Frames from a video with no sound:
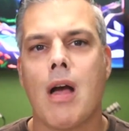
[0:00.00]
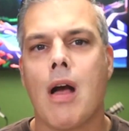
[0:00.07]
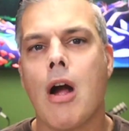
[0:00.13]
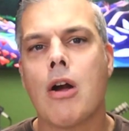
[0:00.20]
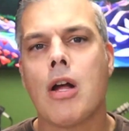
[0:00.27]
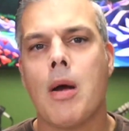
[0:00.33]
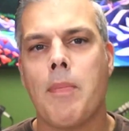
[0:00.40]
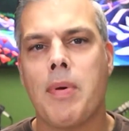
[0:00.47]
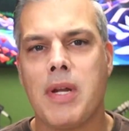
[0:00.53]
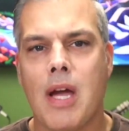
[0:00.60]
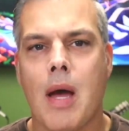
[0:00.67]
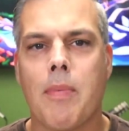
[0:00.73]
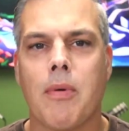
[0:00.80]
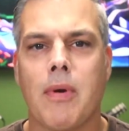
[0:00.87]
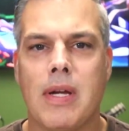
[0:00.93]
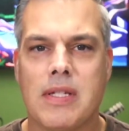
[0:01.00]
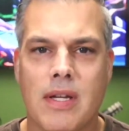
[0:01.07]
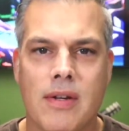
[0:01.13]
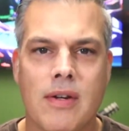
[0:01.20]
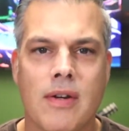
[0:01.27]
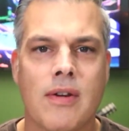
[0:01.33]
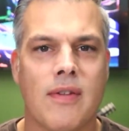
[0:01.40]
Our company operates
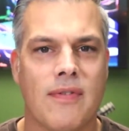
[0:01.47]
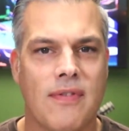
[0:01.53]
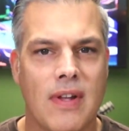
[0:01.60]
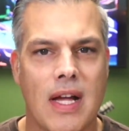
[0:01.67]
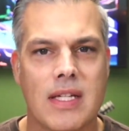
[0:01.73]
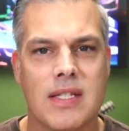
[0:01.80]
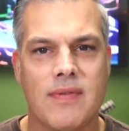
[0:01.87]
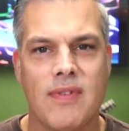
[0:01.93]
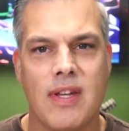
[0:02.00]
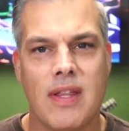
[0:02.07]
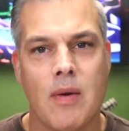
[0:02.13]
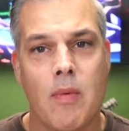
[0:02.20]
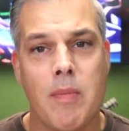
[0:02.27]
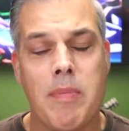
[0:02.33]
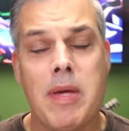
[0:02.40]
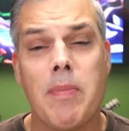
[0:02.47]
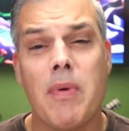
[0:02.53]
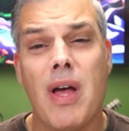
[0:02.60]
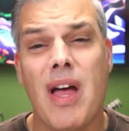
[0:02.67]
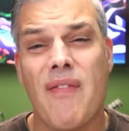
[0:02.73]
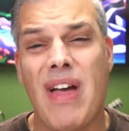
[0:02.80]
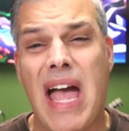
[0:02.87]
under the philosophy that when people
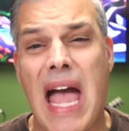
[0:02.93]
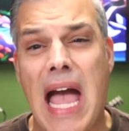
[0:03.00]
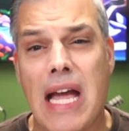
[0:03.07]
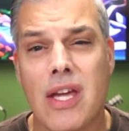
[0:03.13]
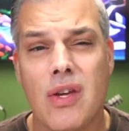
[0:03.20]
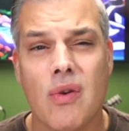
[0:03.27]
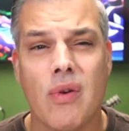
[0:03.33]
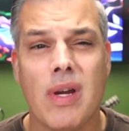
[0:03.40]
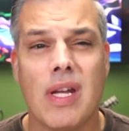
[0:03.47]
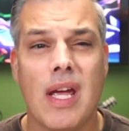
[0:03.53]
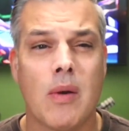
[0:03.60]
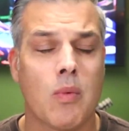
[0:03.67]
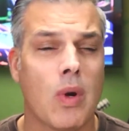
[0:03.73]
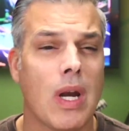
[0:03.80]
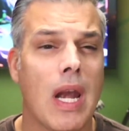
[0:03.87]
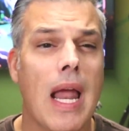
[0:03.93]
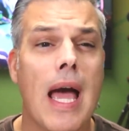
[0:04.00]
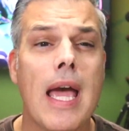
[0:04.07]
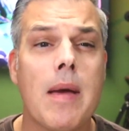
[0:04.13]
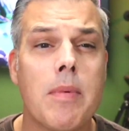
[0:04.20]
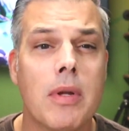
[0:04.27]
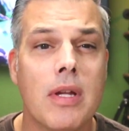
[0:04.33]
have accurate and
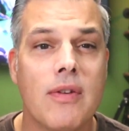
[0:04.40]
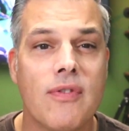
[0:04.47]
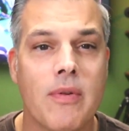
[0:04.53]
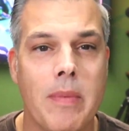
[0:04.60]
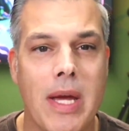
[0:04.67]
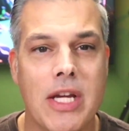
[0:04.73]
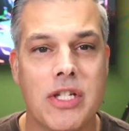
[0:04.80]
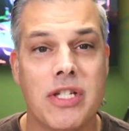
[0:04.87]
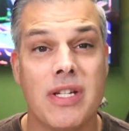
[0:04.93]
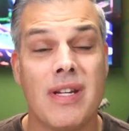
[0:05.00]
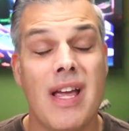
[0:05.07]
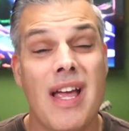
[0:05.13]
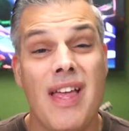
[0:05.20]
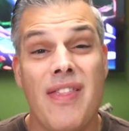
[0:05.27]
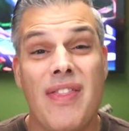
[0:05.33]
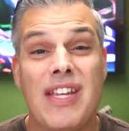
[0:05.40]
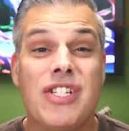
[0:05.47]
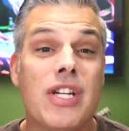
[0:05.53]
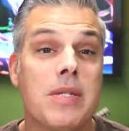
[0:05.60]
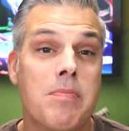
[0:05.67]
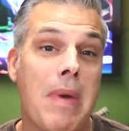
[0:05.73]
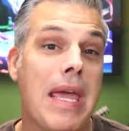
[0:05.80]
reliable information, they
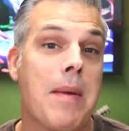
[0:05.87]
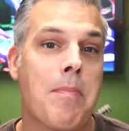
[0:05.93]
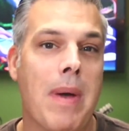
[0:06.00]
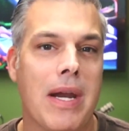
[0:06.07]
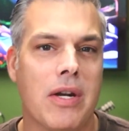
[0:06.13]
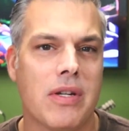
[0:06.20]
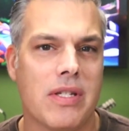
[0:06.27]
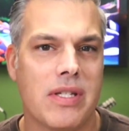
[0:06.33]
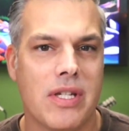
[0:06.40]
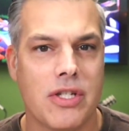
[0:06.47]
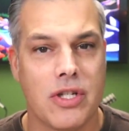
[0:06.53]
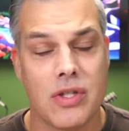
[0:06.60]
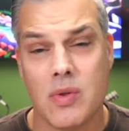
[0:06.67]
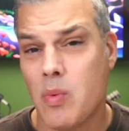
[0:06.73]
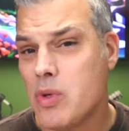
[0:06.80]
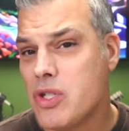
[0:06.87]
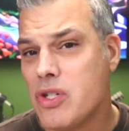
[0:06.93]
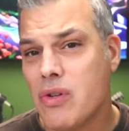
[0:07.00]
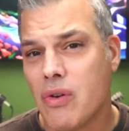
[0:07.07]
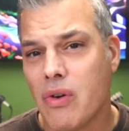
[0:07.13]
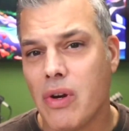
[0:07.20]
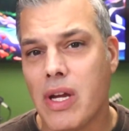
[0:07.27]
just make better decisions. Wouldn't you
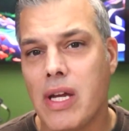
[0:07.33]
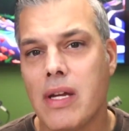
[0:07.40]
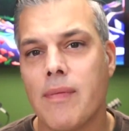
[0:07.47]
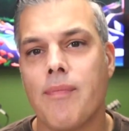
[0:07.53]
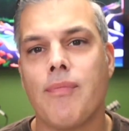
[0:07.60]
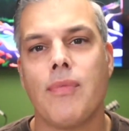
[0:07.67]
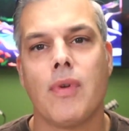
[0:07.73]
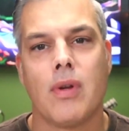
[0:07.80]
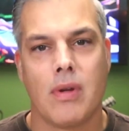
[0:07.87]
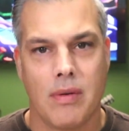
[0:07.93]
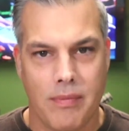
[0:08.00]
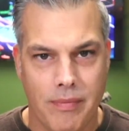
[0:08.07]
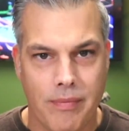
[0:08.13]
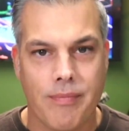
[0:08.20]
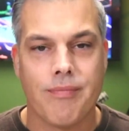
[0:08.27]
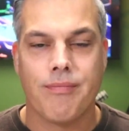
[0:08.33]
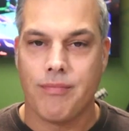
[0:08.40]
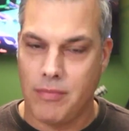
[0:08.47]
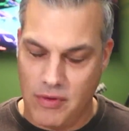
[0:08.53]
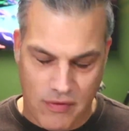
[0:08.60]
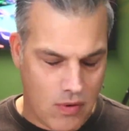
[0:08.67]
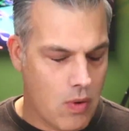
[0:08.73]
agree?
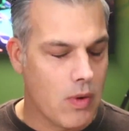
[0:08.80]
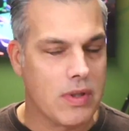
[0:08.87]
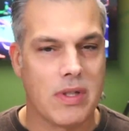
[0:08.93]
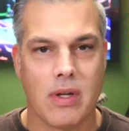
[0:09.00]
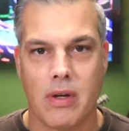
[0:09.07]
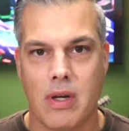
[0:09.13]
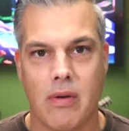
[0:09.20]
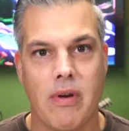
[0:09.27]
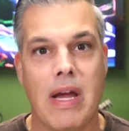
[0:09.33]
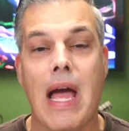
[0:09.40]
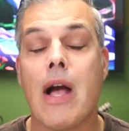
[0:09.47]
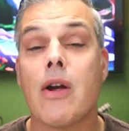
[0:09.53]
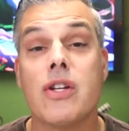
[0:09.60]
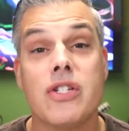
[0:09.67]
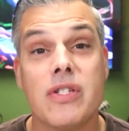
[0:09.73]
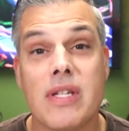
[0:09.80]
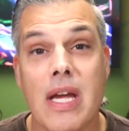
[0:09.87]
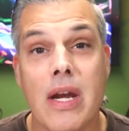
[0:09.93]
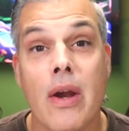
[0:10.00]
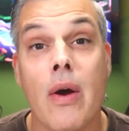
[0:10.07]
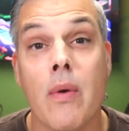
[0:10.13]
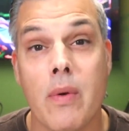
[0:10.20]
Of course, they're going to agree. How could you say
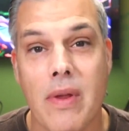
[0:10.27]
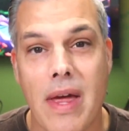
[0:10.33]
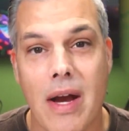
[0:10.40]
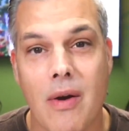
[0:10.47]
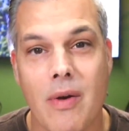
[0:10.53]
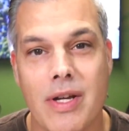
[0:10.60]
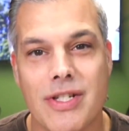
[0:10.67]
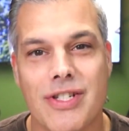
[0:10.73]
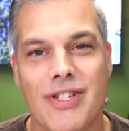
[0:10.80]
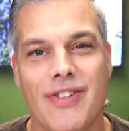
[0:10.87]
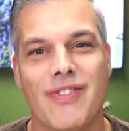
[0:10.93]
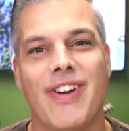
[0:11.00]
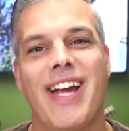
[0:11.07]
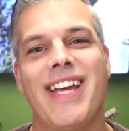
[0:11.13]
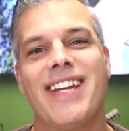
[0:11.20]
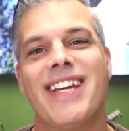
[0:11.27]
no to that question, right?